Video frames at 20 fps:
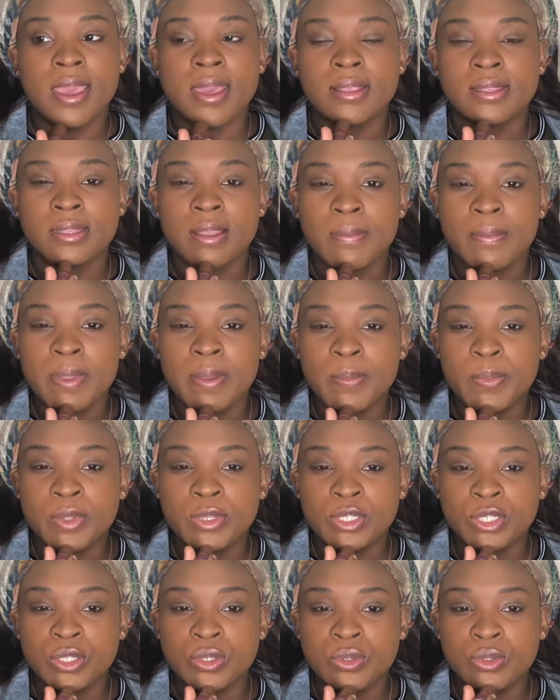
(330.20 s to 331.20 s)
Some people
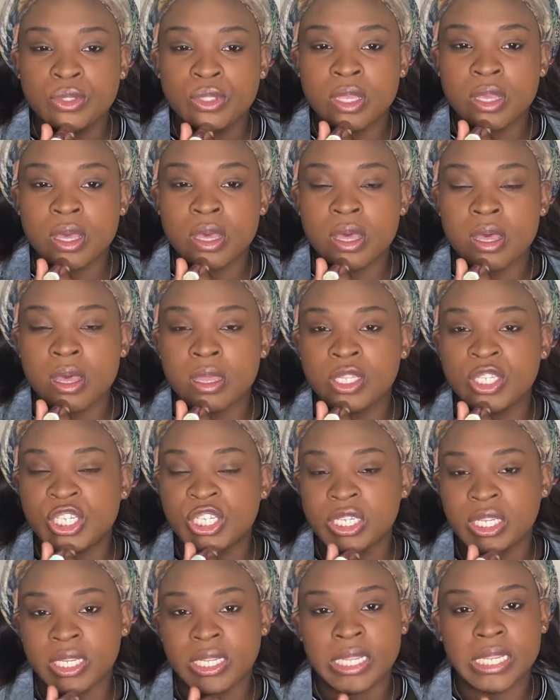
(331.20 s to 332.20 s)
do the
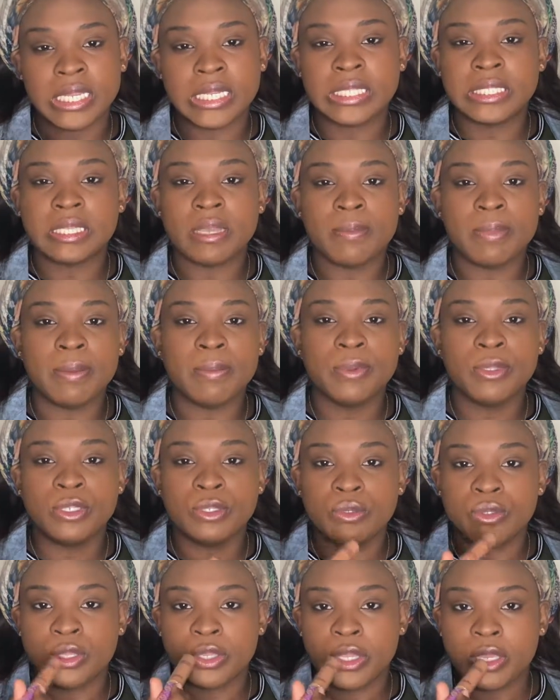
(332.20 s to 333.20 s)
chin and some people
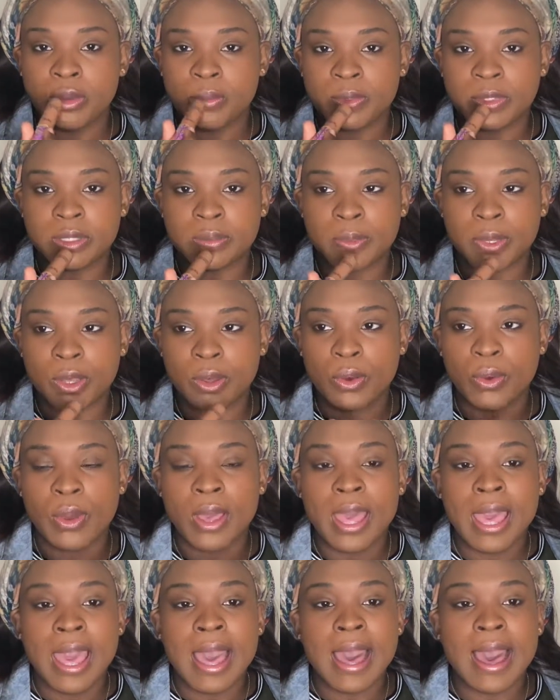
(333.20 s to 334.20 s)
do the cupid's bow.
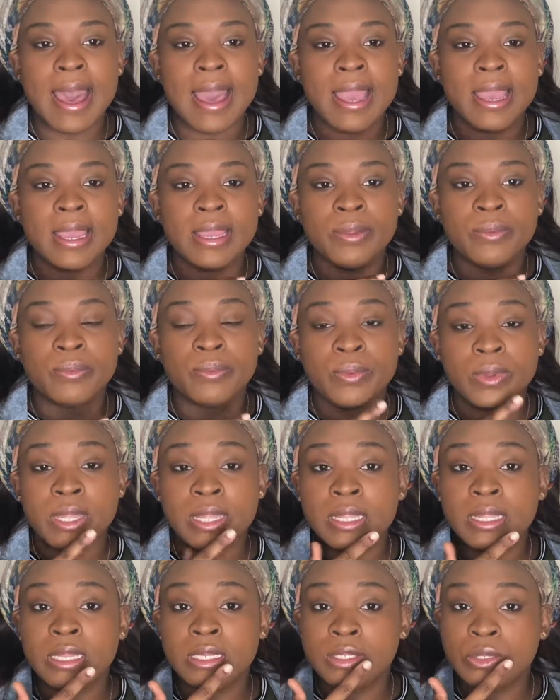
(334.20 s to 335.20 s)
I
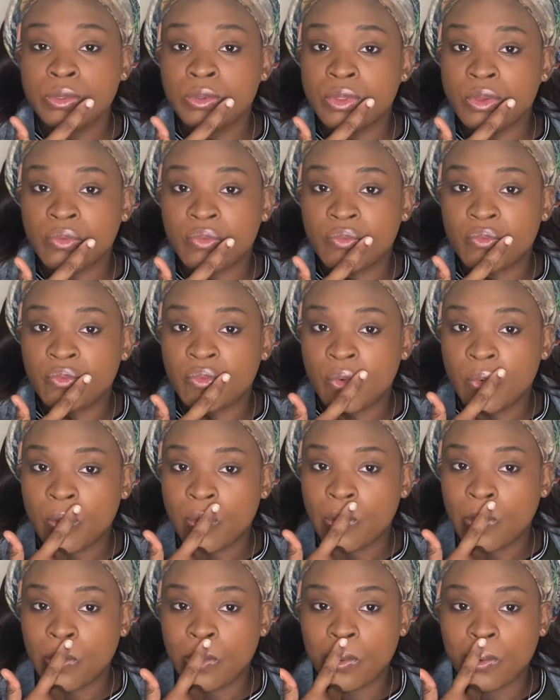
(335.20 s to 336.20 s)
really do the
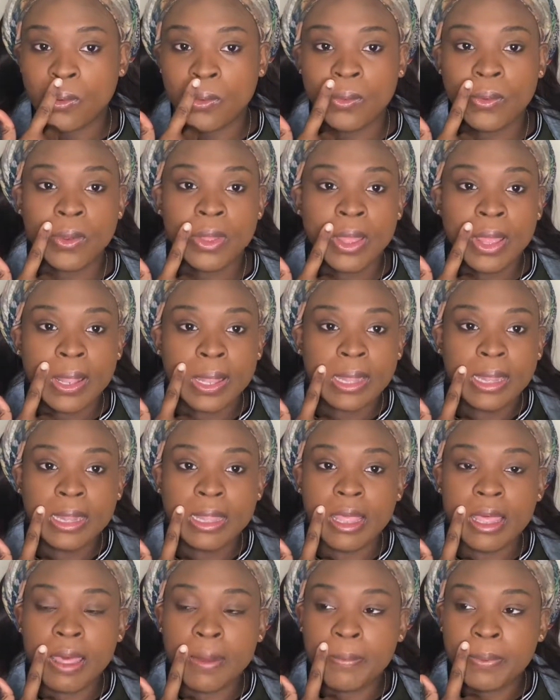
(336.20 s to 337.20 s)
full
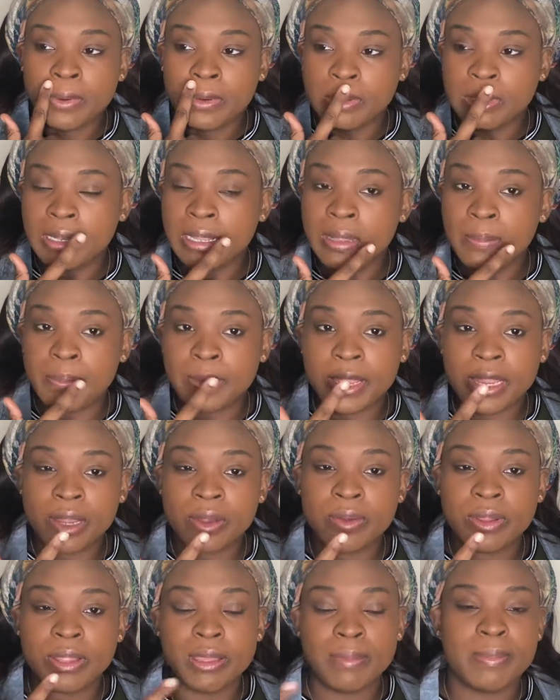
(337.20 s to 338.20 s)
upper lip
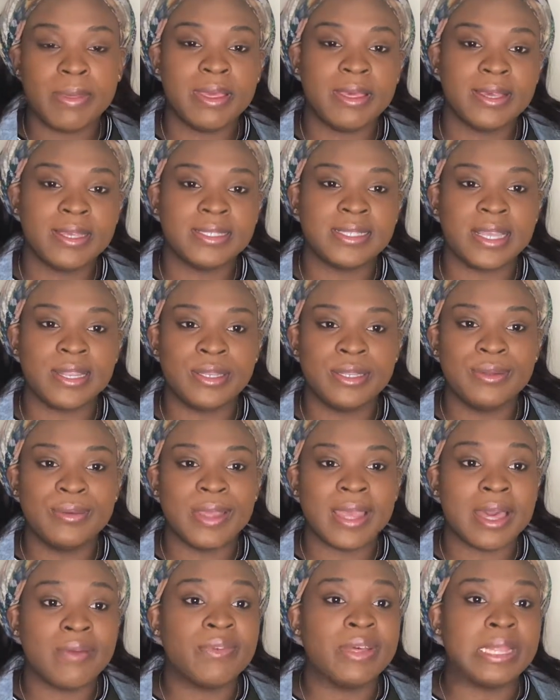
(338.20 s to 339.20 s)
area because I do
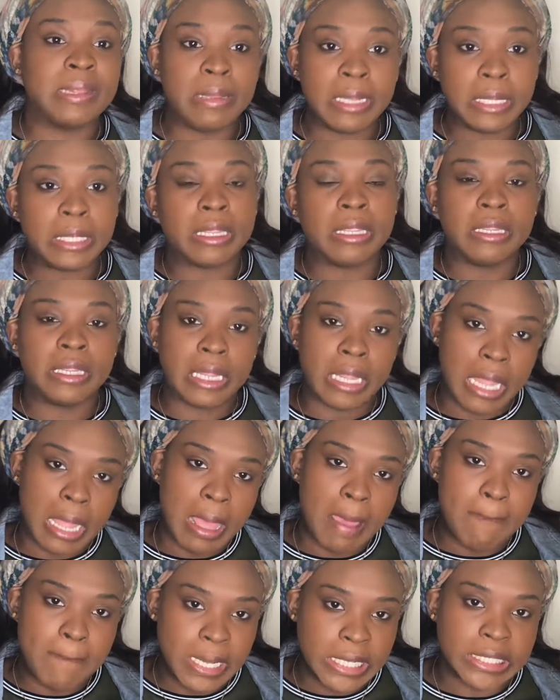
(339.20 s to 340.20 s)
have
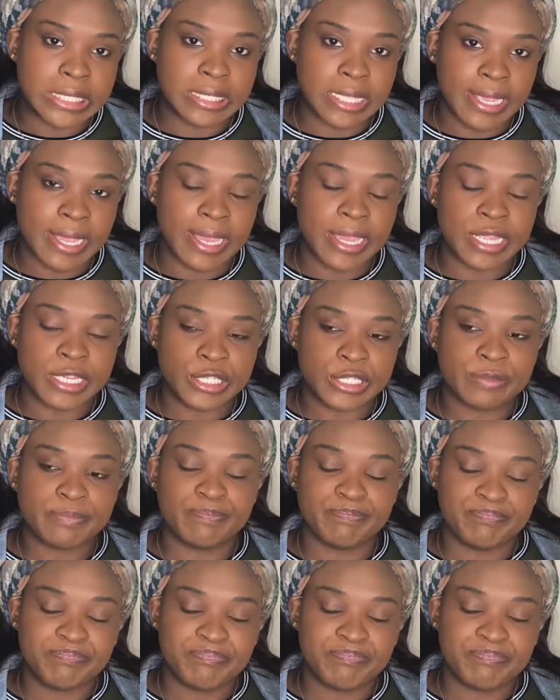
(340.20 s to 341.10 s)
a mustache.